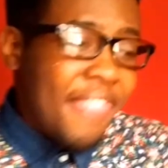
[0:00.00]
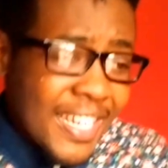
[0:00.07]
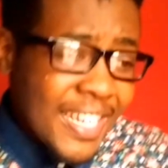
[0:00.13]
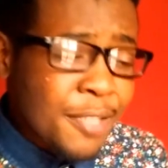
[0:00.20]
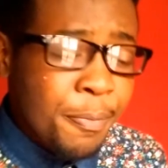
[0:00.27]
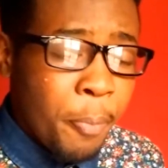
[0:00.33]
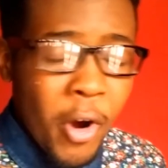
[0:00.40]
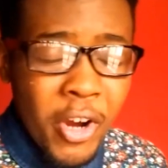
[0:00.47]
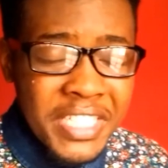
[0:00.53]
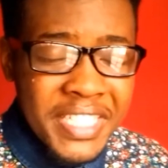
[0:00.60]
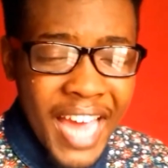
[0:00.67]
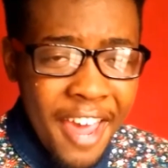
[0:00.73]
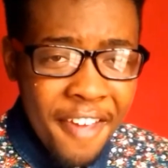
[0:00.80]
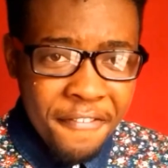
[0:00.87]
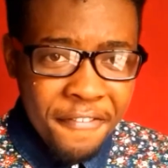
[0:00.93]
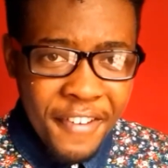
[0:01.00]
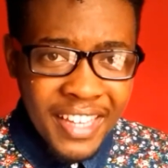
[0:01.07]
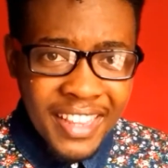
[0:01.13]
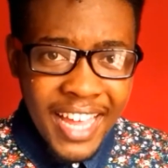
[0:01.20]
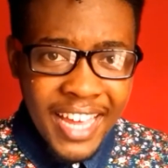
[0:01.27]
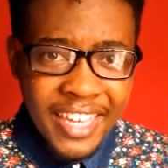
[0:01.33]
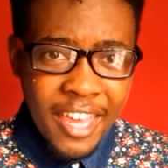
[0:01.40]
this point, I
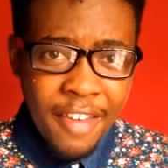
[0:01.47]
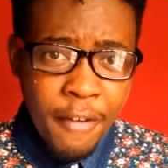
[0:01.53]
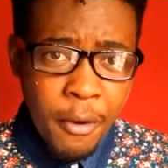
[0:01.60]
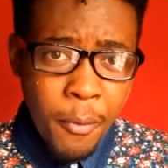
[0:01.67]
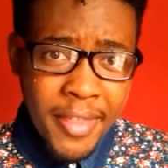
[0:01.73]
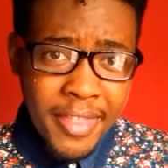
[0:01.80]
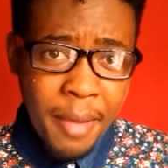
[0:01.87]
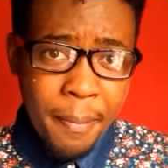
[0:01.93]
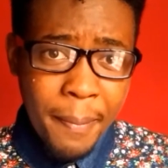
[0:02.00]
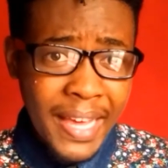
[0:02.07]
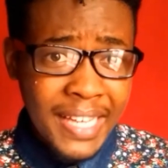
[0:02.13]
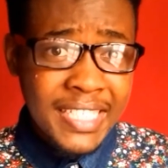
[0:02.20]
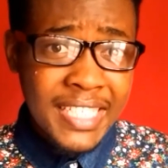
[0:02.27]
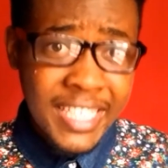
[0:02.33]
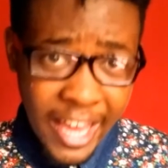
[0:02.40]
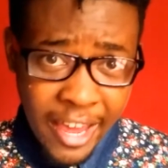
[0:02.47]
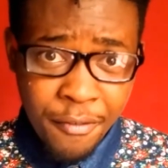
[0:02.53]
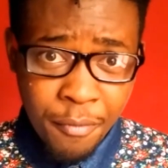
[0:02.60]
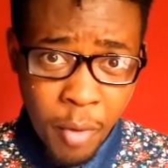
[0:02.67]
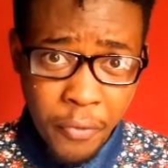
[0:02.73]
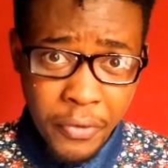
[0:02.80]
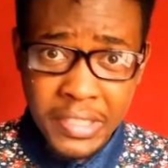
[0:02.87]
feel like even when they make slave
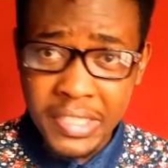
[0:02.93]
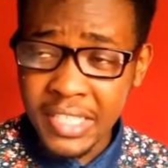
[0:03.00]
movies,